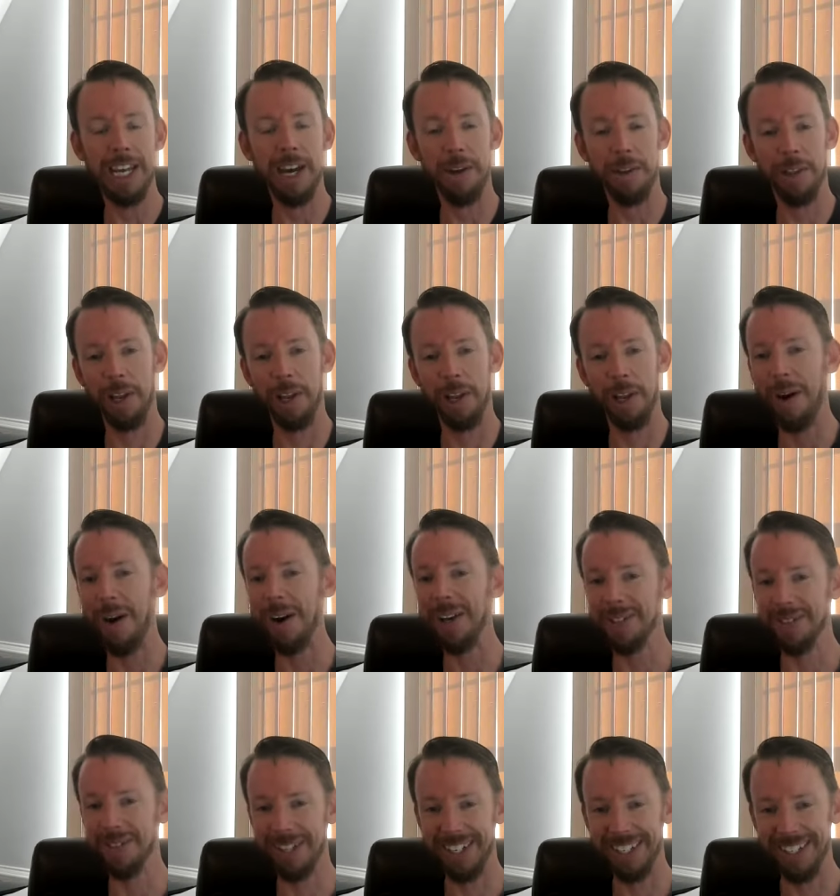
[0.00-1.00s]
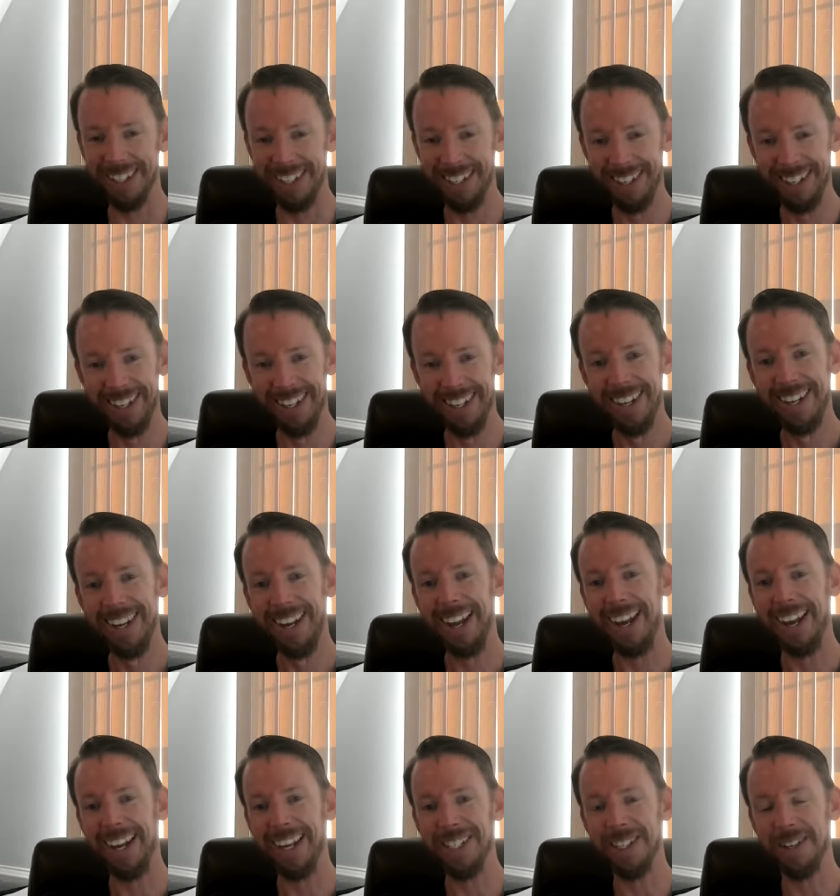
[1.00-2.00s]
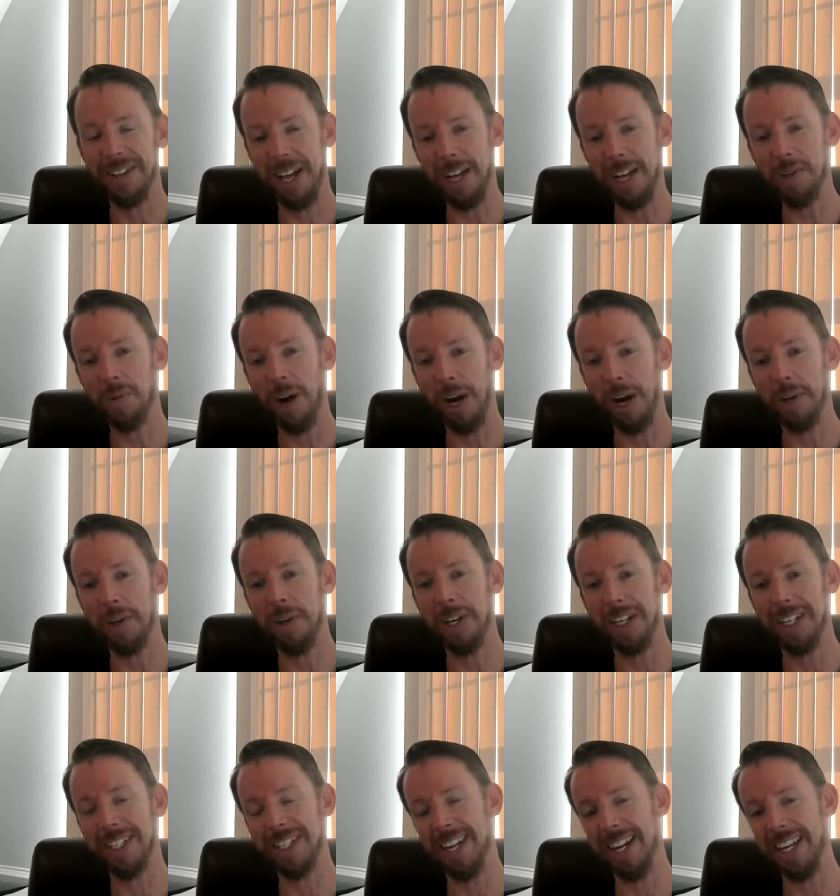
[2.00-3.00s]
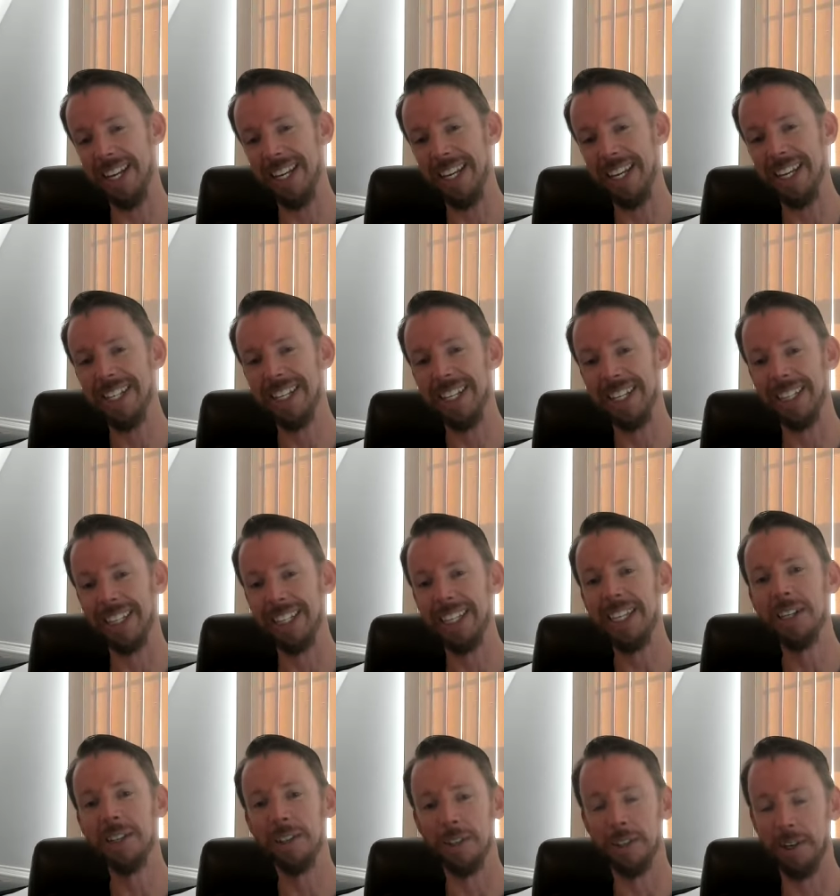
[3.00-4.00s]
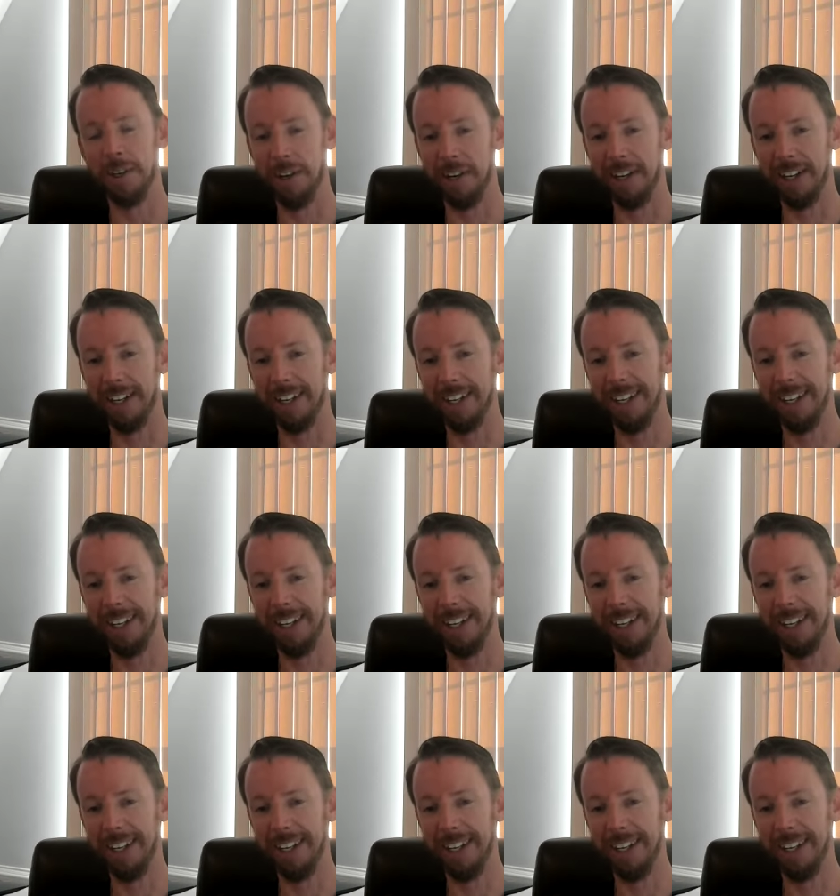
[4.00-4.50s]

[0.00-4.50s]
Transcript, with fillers: how the law is written. And so that's where I couldn't say is it simple. legal or not.